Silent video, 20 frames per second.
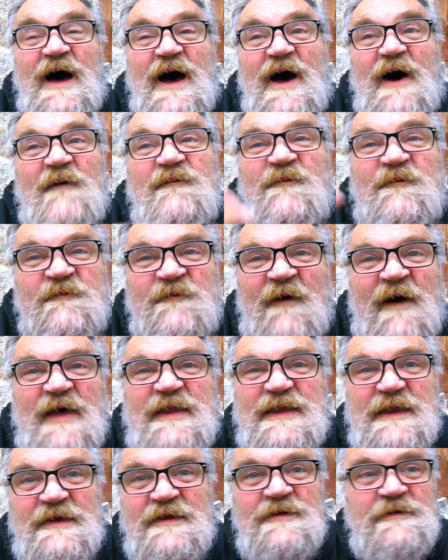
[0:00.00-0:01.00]
a
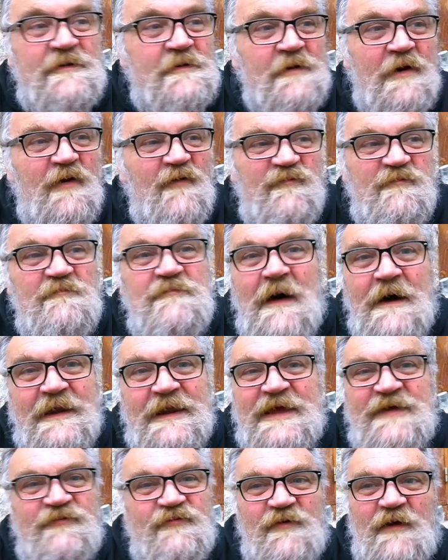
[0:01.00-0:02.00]
fund of
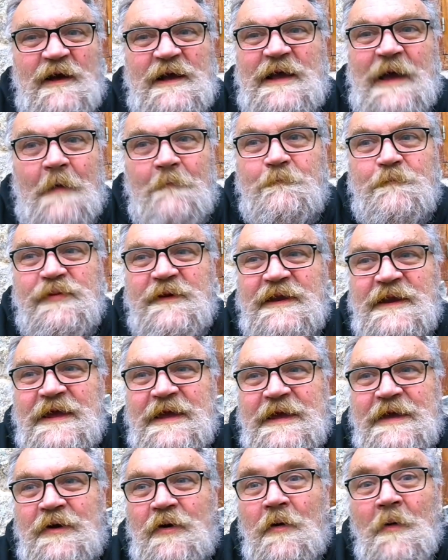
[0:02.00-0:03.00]
money for a
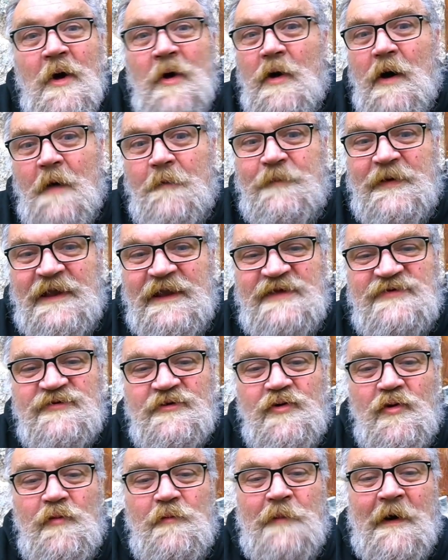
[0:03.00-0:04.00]
company or a
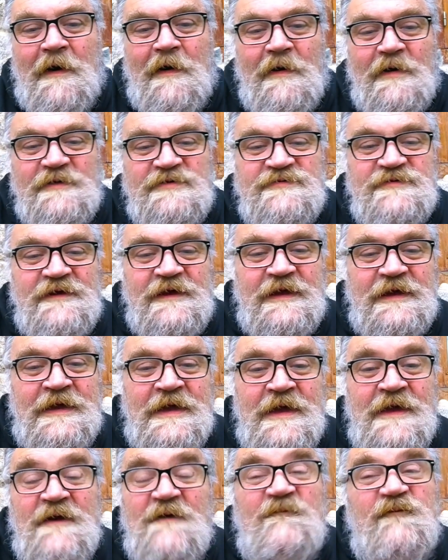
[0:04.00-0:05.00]
political party
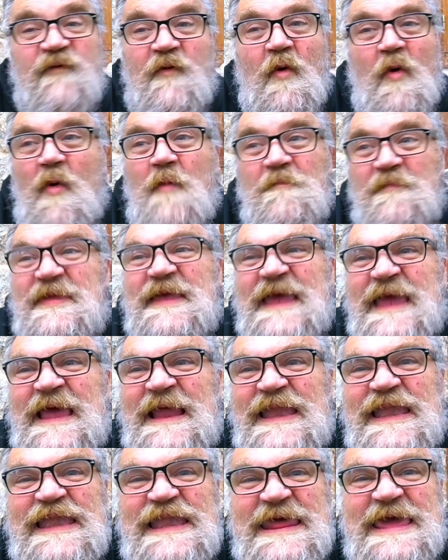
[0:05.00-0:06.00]
for
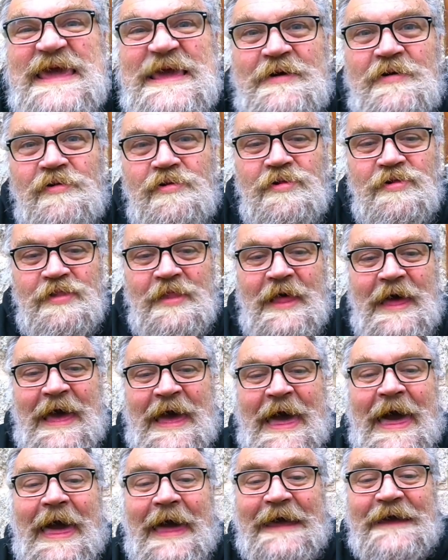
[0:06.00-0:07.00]
illegal
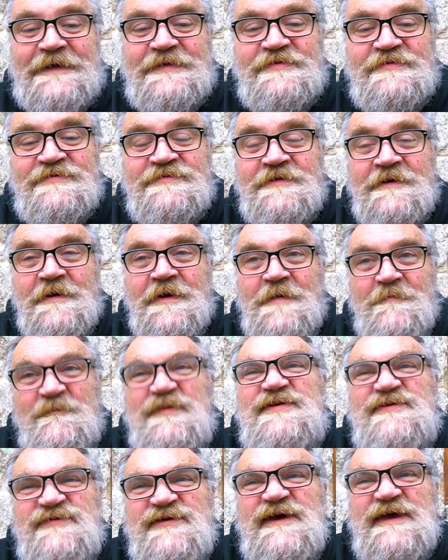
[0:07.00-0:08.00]
acts,
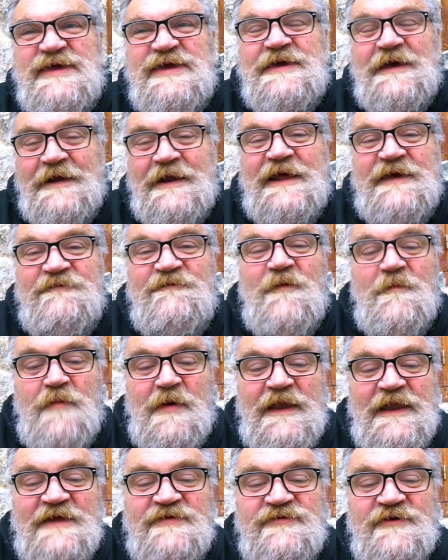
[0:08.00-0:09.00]
particularly for
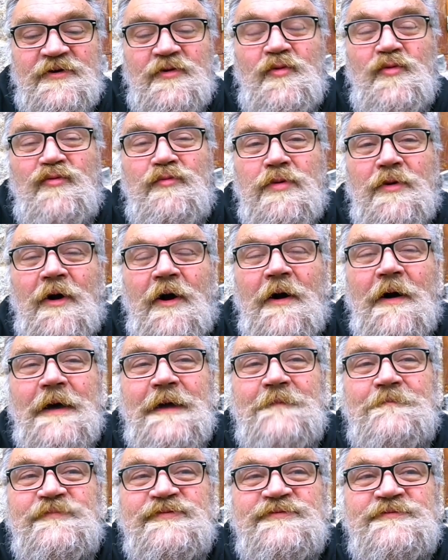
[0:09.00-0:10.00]
political
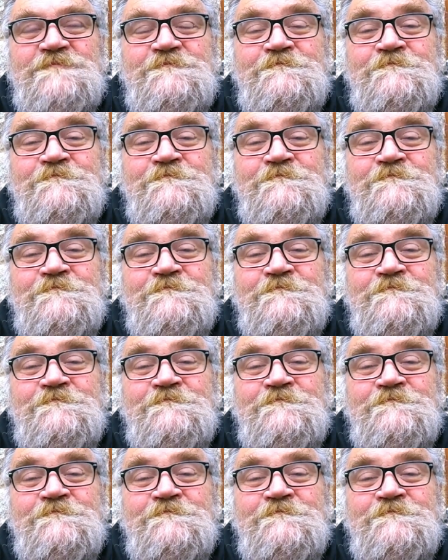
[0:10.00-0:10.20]
bribes.